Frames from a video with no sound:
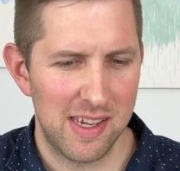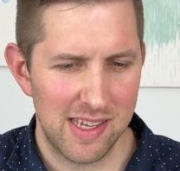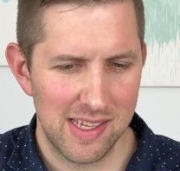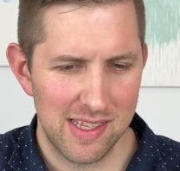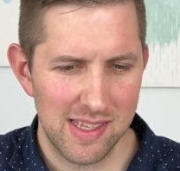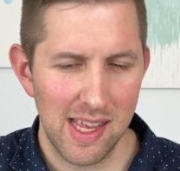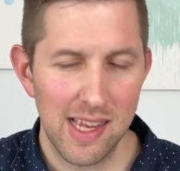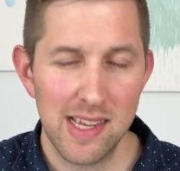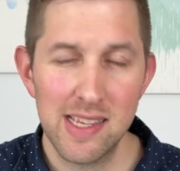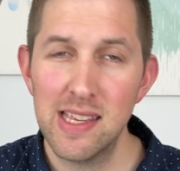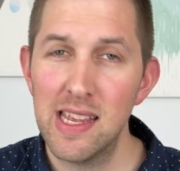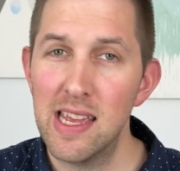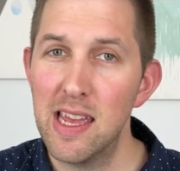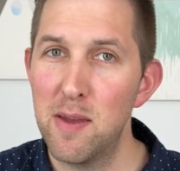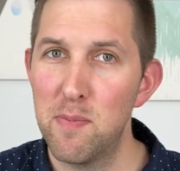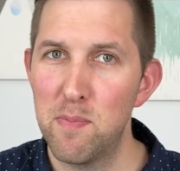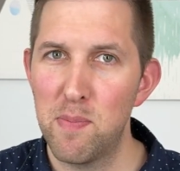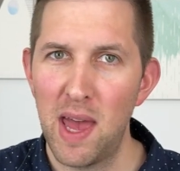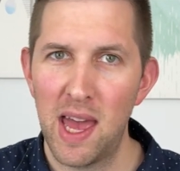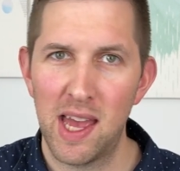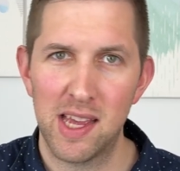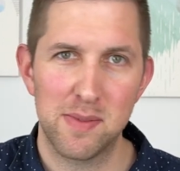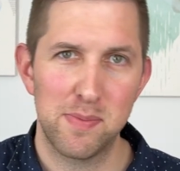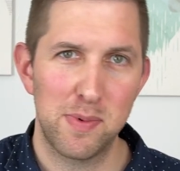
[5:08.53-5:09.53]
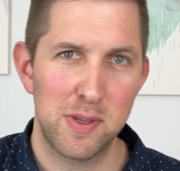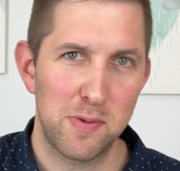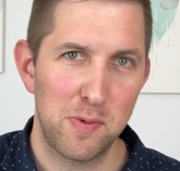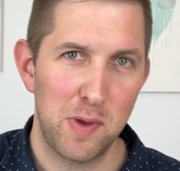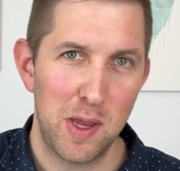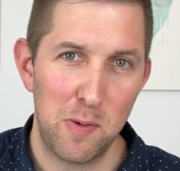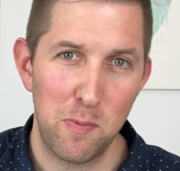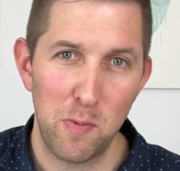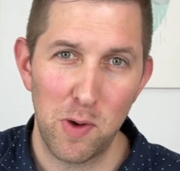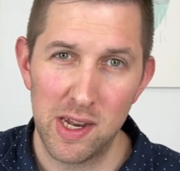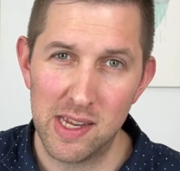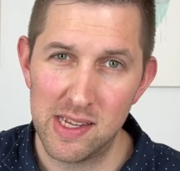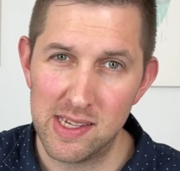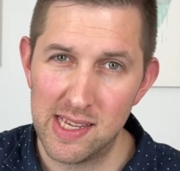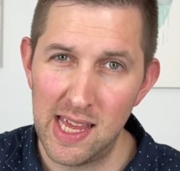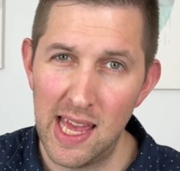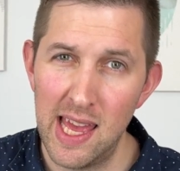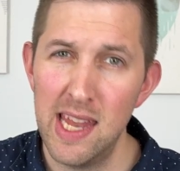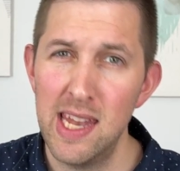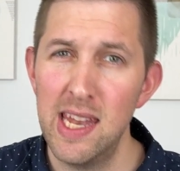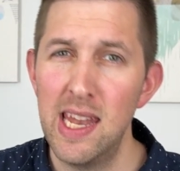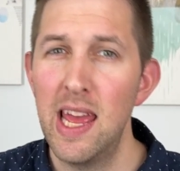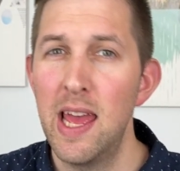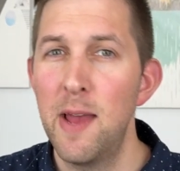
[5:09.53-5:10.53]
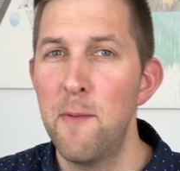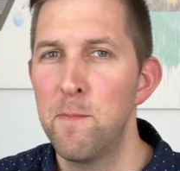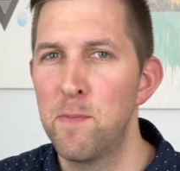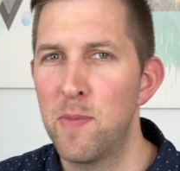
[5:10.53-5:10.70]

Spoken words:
dyslexia impacts between 1 in 10